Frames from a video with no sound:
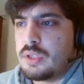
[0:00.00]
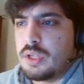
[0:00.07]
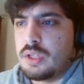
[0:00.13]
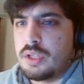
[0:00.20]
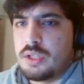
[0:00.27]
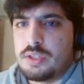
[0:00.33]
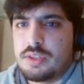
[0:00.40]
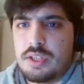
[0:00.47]

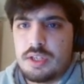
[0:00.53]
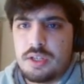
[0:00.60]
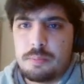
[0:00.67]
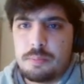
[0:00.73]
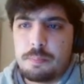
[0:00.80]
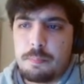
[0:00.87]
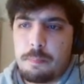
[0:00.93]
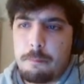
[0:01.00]
that
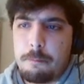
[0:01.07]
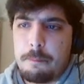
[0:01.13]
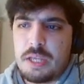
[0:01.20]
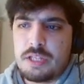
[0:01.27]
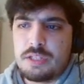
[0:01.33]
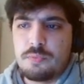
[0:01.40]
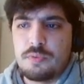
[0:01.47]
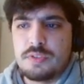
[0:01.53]

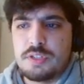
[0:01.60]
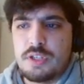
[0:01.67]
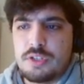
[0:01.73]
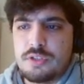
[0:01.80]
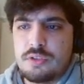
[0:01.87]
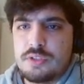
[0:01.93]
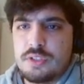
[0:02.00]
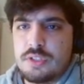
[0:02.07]
make different
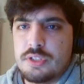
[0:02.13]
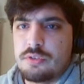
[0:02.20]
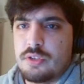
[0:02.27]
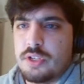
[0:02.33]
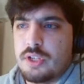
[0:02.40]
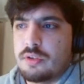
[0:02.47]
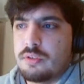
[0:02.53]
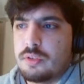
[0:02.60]
sections in the
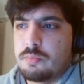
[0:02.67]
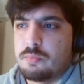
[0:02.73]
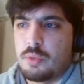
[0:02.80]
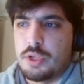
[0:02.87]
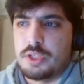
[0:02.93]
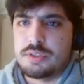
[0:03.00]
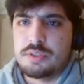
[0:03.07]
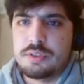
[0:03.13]
triangle
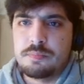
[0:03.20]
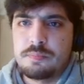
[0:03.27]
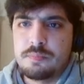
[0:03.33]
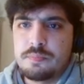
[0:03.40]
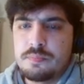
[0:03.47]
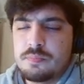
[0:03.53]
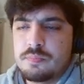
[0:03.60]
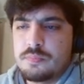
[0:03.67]
breaks.
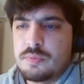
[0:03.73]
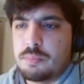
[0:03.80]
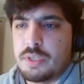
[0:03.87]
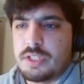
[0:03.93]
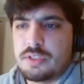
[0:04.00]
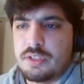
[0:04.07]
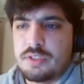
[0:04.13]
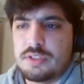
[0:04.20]

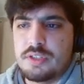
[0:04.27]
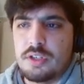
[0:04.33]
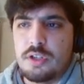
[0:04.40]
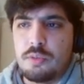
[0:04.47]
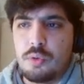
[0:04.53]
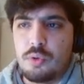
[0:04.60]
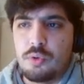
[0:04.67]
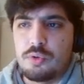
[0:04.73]
Makes the
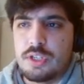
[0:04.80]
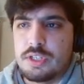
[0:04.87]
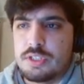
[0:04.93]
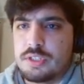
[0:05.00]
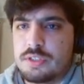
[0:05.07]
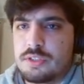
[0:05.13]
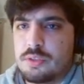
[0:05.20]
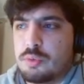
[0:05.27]
design more
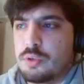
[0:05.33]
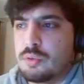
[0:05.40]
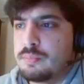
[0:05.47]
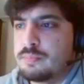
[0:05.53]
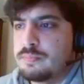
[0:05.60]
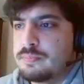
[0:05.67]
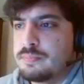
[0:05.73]
digestible.